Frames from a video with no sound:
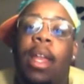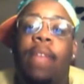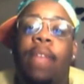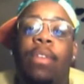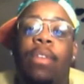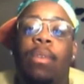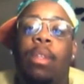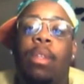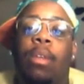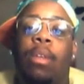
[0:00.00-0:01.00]

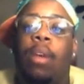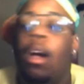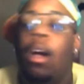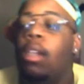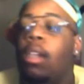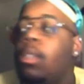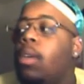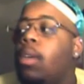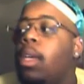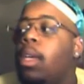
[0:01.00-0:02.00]
nephew's little Cars
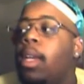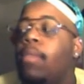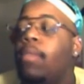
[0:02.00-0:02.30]
toy he got